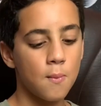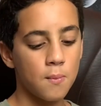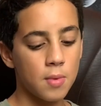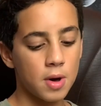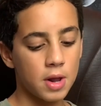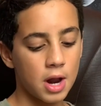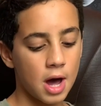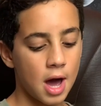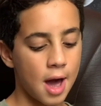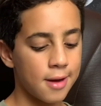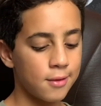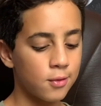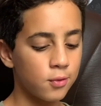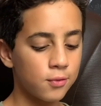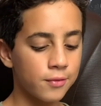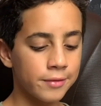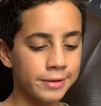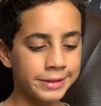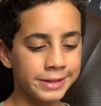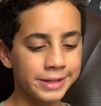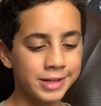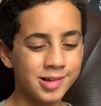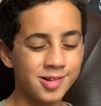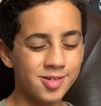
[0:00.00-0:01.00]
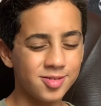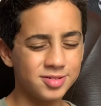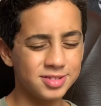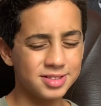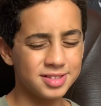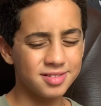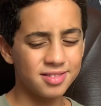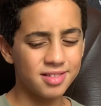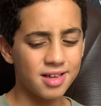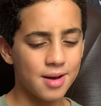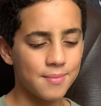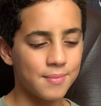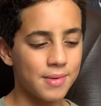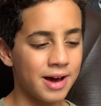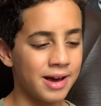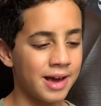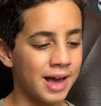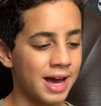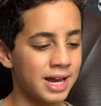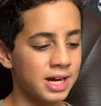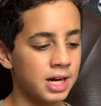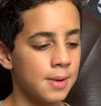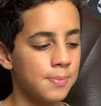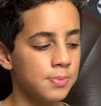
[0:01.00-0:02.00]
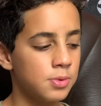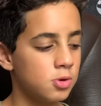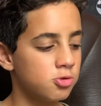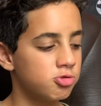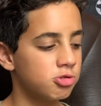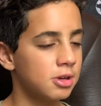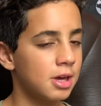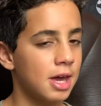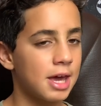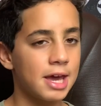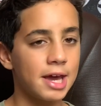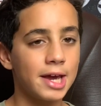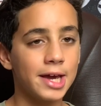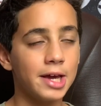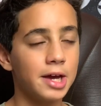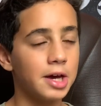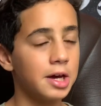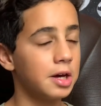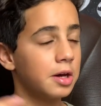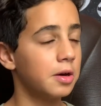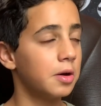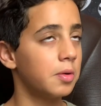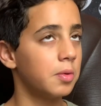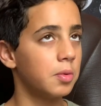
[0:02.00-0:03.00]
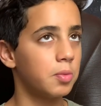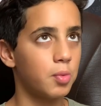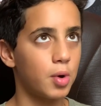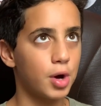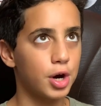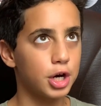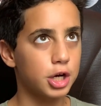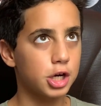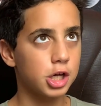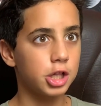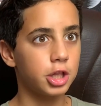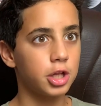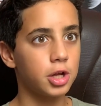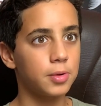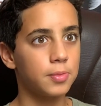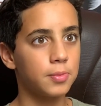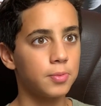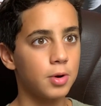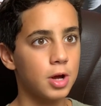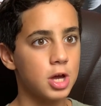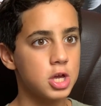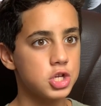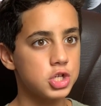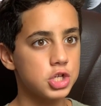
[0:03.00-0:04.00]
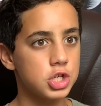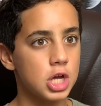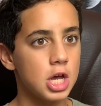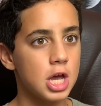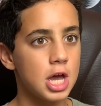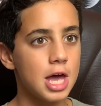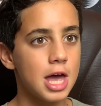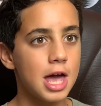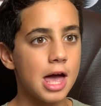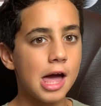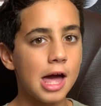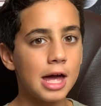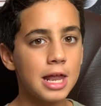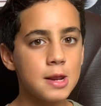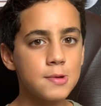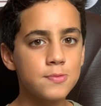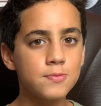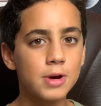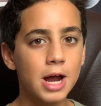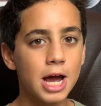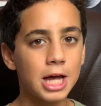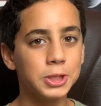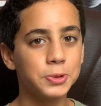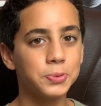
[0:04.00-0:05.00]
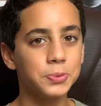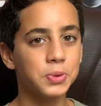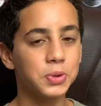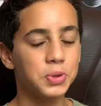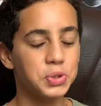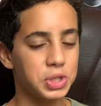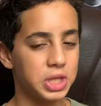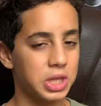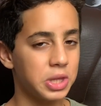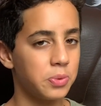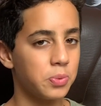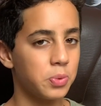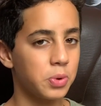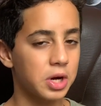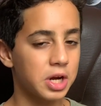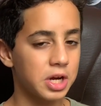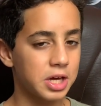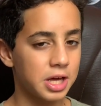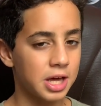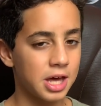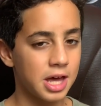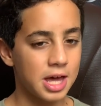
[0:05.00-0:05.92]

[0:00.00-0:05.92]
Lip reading: but I don't really use them. I end up using a watercolor brush. Any brands really work,